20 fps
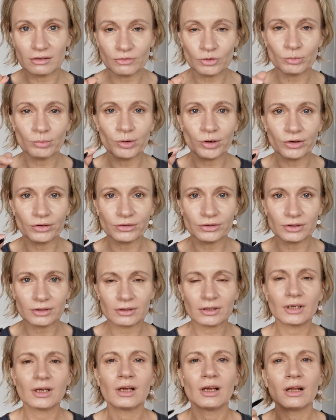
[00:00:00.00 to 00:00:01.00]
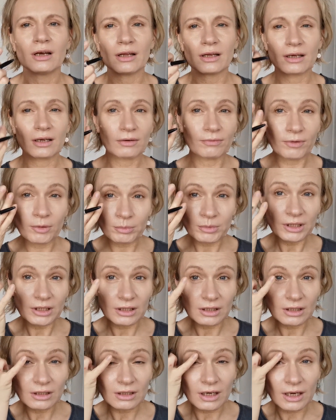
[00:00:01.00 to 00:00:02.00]
If you blonde, like for
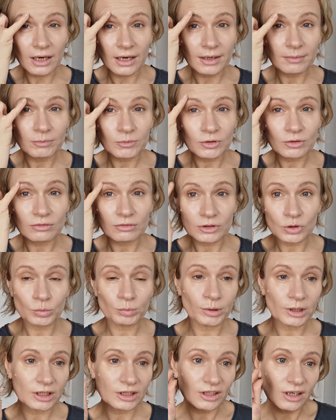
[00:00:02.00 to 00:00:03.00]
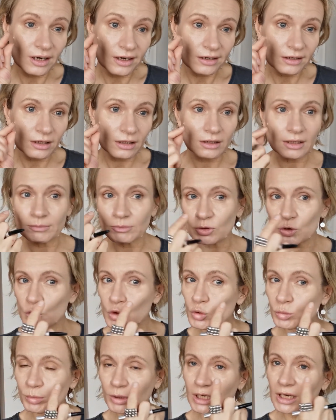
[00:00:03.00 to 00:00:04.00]
me, I'm not super dark and I'm not
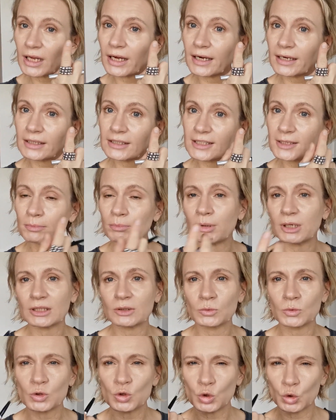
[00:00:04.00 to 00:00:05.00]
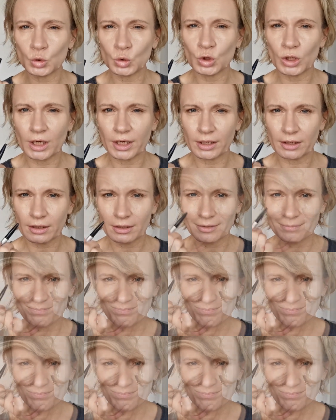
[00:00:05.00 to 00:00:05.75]
super light, but was too dark.